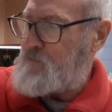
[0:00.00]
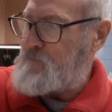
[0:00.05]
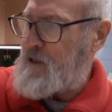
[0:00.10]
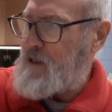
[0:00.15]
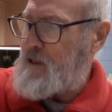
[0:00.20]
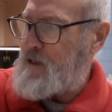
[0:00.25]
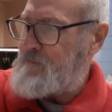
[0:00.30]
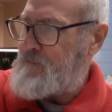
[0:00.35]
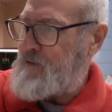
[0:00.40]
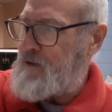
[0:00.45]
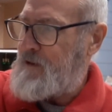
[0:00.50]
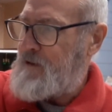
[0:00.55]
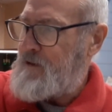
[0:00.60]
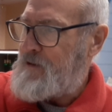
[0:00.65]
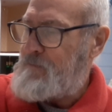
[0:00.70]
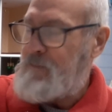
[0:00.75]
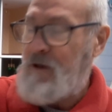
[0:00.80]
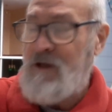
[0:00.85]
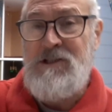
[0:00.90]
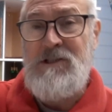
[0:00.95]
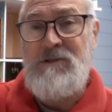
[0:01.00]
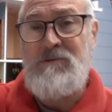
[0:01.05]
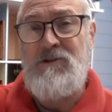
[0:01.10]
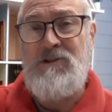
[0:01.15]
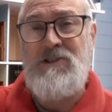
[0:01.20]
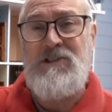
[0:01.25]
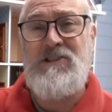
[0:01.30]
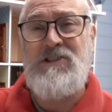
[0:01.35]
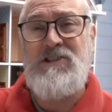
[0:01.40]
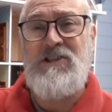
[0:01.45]
paper. But I just
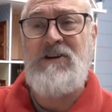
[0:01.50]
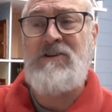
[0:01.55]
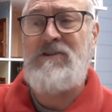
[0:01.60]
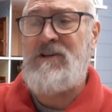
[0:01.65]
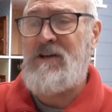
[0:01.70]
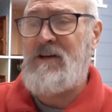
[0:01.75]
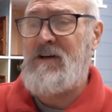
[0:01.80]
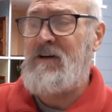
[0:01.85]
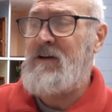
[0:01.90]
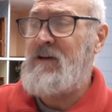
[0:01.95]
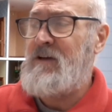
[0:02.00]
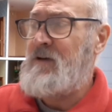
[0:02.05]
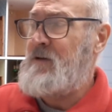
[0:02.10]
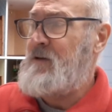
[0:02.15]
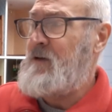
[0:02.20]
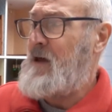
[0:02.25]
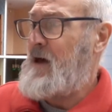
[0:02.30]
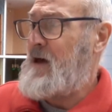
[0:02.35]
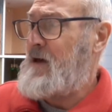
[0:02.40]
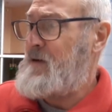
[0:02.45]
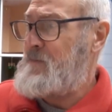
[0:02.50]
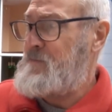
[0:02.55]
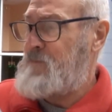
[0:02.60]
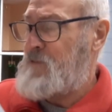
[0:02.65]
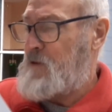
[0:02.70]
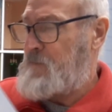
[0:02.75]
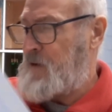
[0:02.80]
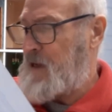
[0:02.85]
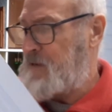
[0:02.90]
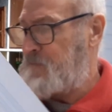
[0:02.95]
wanted to show you
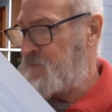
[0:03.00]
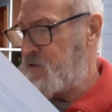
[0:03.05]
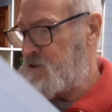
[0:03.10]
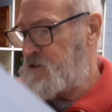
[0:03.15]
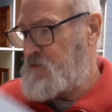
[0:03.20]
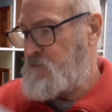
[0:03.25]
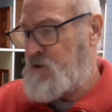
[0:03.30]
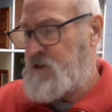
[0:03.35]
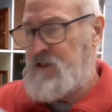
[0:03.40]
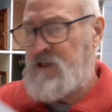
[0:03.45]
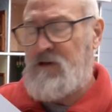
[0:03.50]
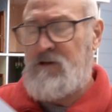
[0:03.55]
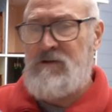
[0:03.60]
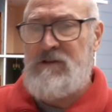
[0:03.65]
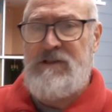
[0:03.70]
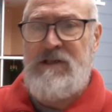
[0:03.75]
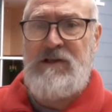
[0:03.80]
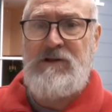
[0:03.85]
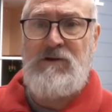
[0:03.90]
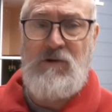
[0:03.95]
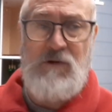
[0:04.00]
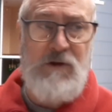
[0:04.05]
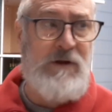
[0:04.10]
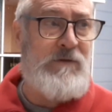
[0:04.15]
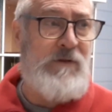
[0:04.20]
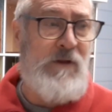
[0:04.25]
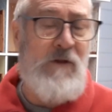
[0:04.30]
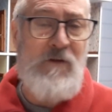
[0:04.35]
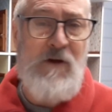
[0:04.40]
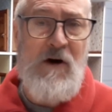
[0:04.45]
the papers that we're using, or that
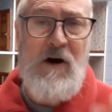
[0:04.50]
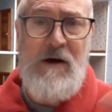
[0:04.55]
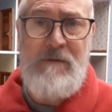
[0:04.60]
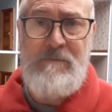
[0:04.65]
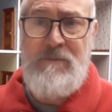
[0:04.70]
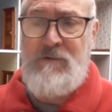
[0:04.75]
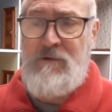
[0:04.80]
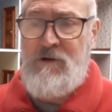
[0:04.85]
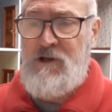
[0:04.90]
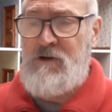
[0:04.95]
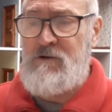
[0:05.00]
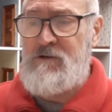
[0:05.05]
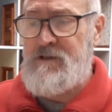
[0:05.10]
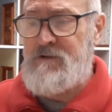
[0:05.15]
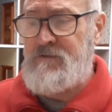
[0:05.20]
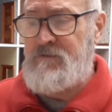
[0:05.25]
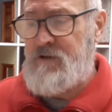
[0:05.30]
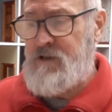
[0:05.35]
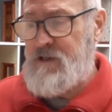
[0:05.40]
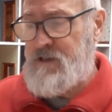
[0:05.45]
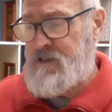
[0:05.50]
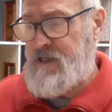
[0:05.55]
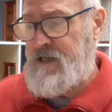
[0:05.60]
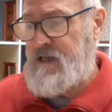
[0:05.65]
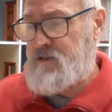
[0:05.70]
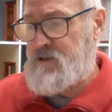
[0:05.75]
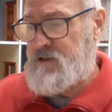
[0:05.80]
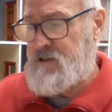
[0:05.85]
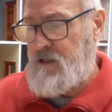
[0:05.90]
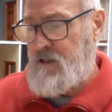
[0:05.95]
I'm using for this
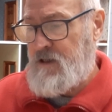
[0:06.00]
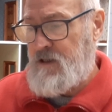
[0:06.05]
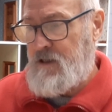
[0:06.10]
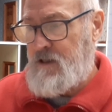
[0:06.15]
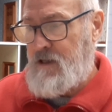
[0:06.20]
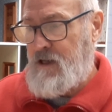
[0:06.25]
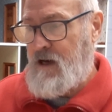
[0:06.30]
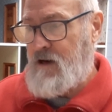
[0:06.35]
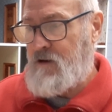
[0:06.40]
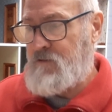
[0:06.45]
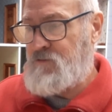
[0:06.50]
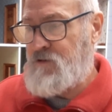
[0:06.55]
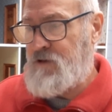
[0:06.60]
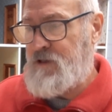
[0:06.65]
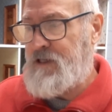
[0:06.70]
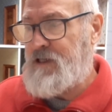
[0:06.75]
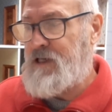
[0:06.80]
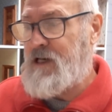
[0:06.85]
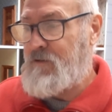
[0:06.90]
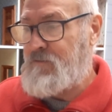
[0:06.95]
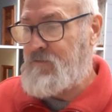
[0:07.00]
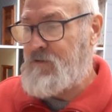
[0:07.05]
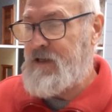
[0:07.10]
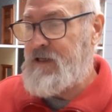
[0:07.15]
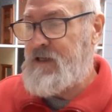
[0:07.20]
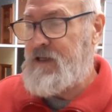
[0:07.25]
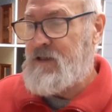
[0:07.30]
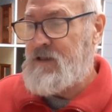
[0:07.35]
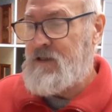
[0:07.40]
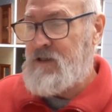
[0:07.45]
house, are really
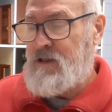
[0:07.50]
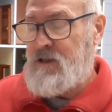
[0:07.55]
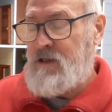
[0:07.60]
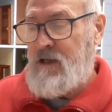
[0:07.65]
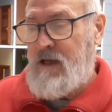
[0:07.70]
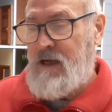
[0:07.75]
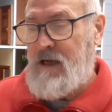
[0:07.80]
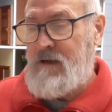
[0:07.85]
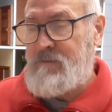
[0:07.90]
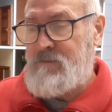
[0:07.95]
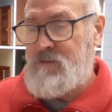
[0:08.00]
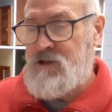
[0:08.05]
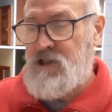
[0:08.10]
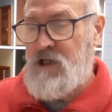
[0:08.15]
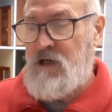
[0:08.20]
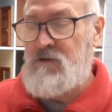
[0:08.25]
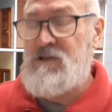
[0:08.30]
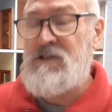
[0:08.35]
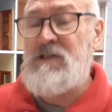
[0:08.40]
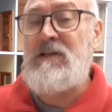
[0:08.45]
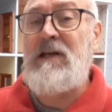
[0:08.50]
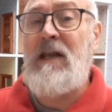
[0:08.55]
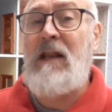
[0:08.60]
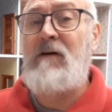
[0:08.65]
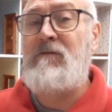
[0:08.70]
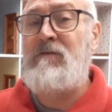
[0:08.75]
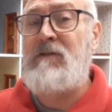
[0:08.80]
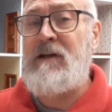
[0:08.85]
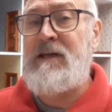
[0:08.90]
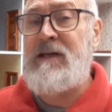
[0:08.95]
lovely, chosen
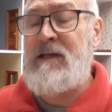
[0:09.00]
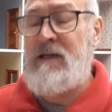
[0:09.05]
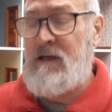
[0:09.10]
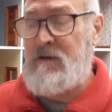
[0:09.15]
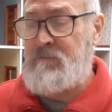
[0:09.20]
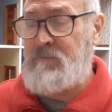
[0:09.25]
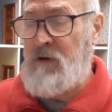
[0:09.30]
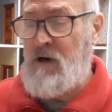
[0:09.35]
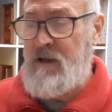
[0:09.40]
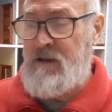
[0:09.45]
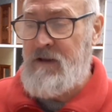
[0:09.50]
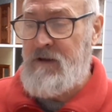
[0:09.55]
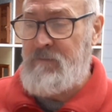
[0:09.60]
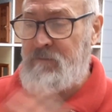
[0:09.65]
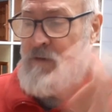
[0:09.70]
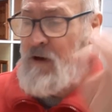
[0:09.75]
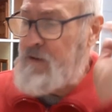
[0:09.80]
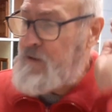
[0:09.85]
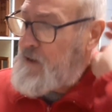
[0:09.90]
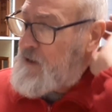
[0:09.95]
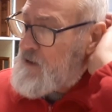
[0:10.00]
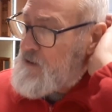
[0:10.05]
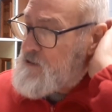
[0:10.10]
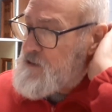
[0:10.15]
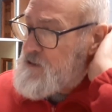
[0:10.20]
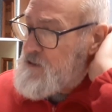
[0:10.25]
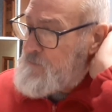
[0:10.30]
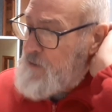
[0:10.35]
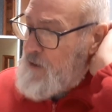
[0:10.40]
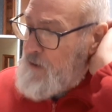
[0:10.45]
lovely by the
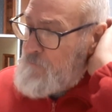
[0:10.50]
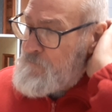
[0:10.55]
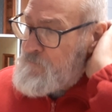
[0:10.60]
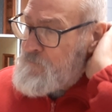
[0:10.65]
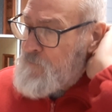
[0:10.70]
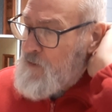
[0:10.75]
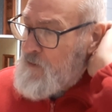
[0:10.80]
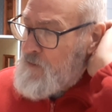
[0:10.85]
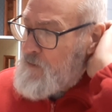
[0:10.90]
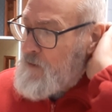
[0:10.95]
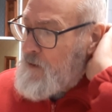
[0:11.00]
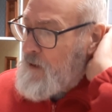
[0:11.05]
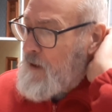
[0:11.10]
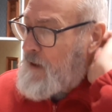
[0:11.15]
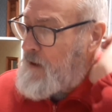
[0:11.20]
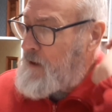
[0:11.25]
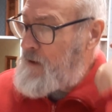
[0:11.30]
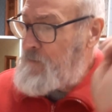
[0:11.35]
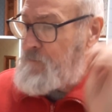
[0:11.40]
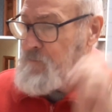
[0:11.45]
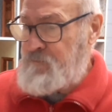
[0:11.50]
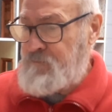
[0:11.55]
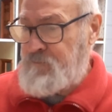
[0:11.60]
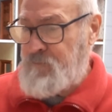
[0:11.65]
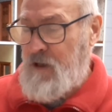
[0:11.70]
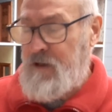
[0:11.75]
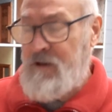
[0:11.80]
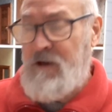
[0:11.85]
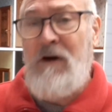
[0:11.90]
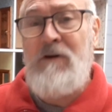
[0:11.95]
customer,
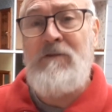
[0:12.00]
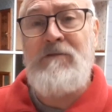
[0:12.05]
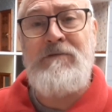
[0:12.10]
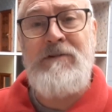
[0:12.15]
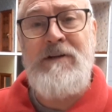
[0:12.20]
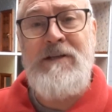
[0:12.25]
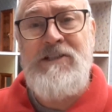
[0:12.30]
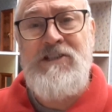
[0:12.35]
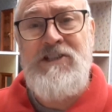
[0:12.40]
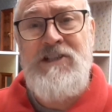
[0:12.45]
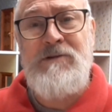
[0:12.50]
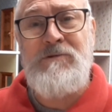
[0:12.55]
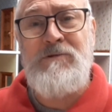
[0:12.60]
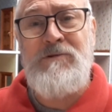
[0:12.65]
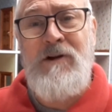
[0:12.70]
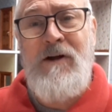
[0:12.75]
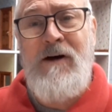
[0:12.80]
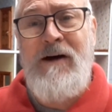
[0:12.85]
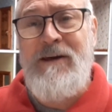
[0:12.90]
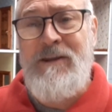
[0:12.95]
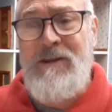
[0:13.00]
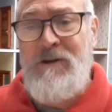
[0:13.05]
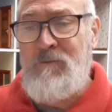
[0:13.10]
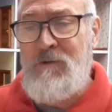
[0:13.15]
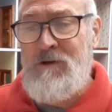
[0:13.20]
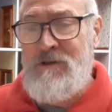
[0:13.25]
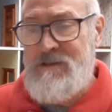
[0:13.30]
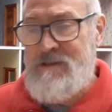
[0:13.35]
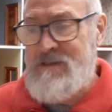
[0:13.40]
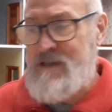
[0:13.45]
and hopefully she will like them
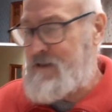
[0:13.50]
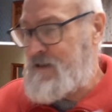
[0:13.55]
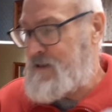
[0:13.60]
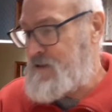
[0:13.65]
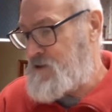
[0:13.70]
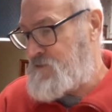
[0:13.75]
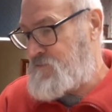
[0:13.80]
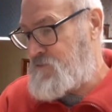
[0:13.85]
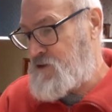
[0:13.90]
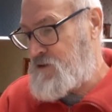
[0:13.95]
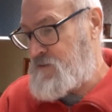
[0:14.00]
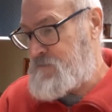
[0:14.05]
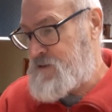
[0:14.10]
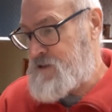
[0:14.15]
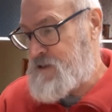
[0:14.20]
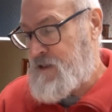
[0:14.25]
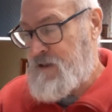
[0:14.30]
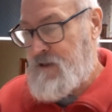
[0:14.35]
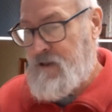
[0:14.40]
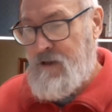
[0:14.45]
once they're in the rooms.